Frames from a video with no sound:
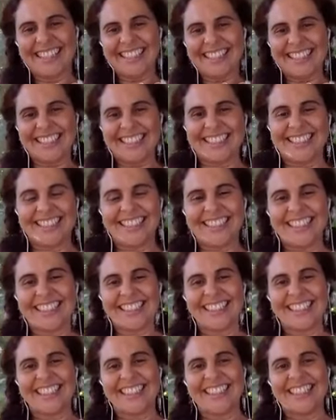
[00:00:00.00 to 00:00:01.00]

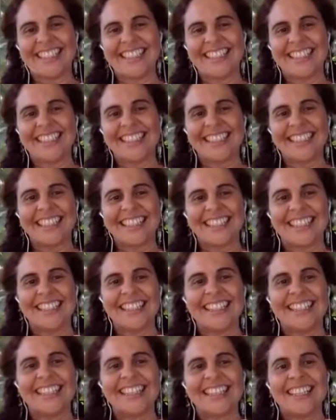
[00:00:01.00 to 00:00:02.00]

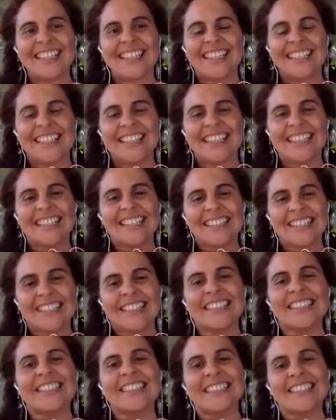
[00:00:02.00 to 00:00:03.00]

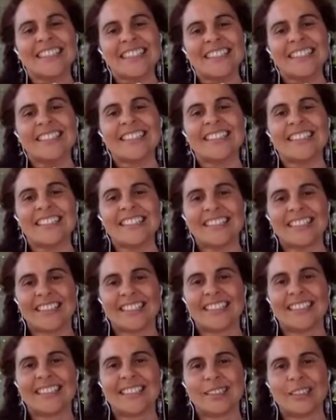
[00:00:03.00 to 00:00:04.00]

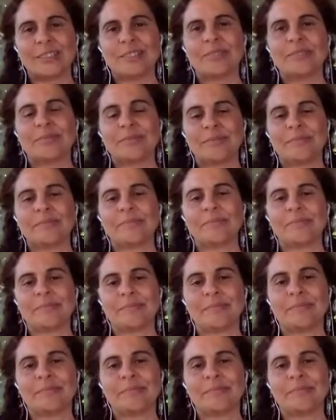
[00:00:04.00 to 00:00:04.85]
(silent)